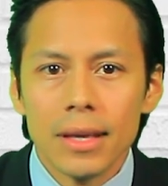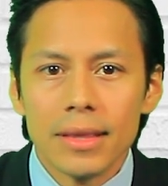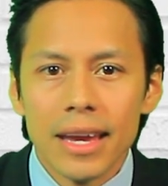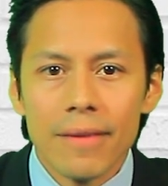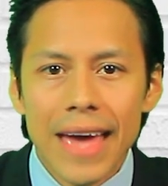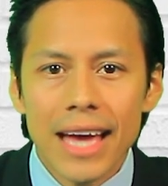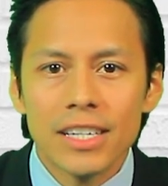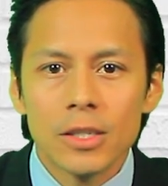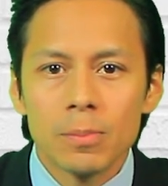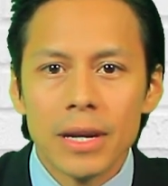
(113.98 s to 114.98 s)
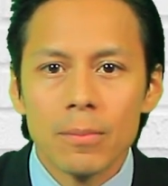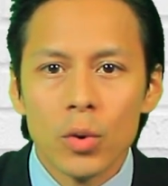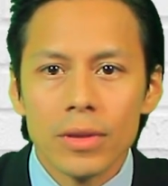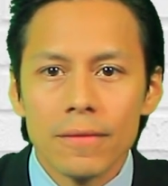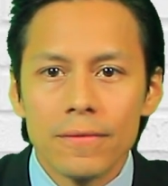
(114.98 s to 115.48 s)
They have had to spend
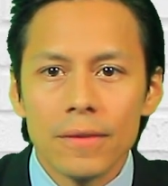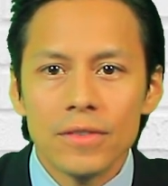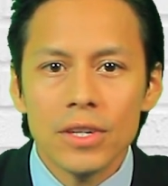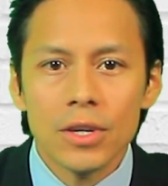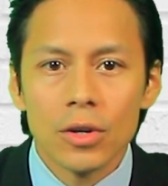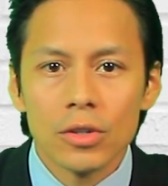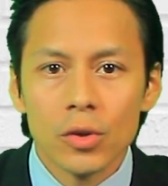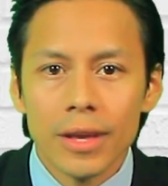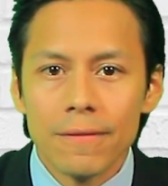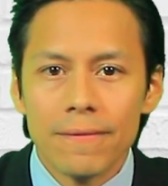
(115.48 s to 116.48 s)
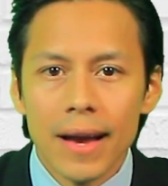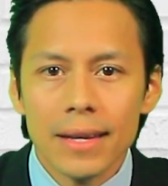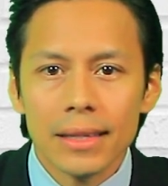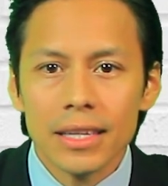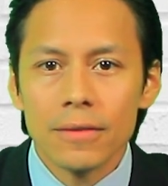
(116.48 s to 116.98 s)
more than 50 years so that
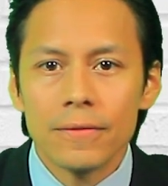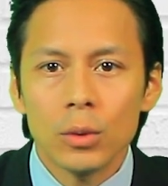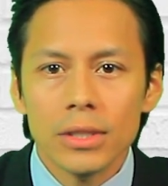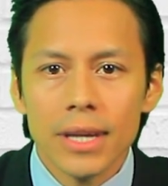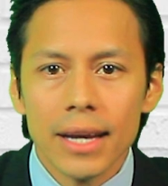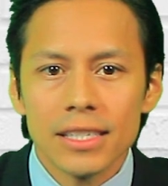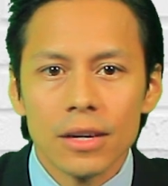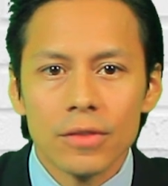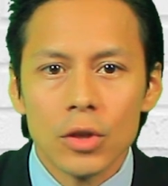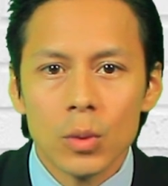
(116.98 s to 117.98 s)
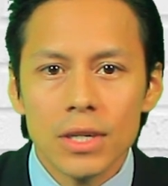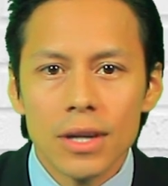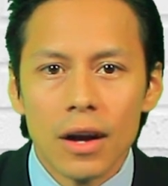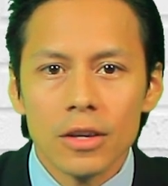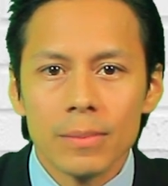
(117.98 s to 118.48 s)
finally the full text of the 3
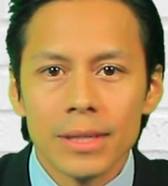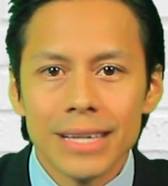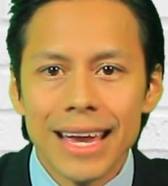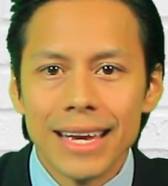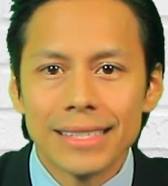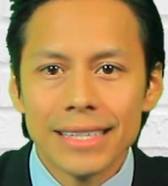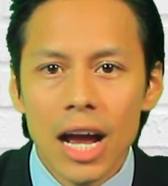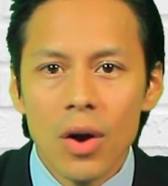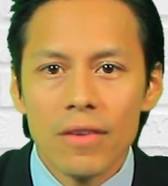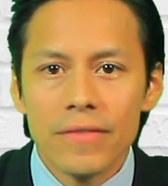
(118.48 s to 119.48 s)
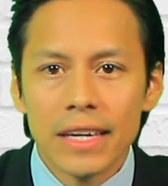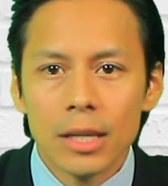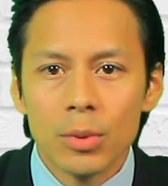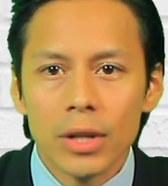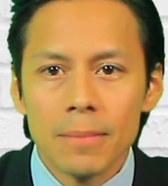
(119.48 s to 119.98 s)
documents is now
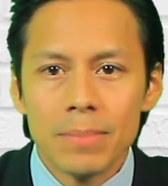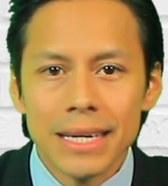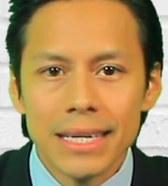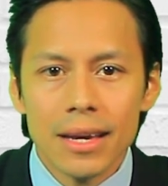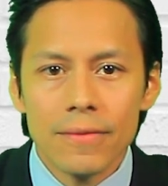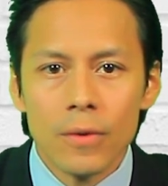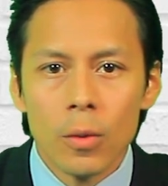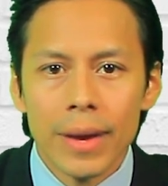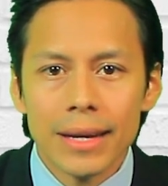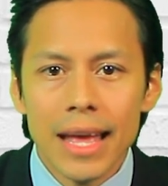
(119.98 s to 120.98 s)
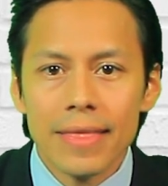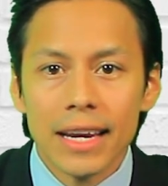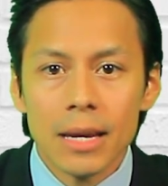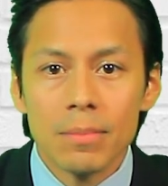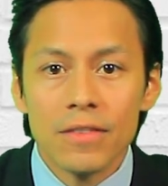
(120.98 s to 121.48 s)
available in PDF format
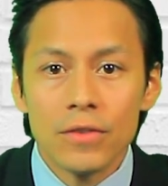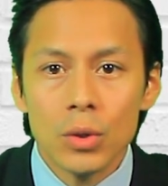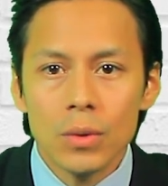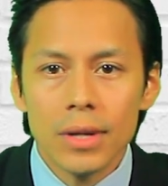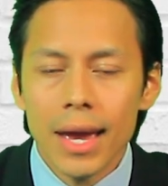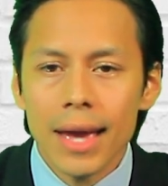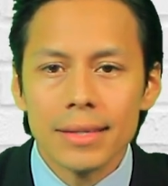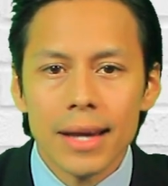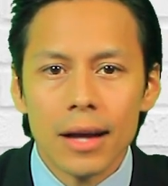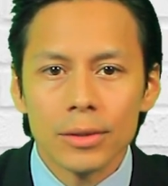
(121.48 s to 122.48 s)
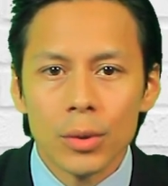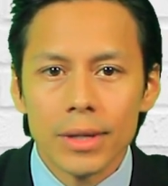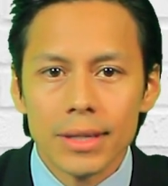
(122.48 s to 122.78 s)
that can be viewed and downloaded.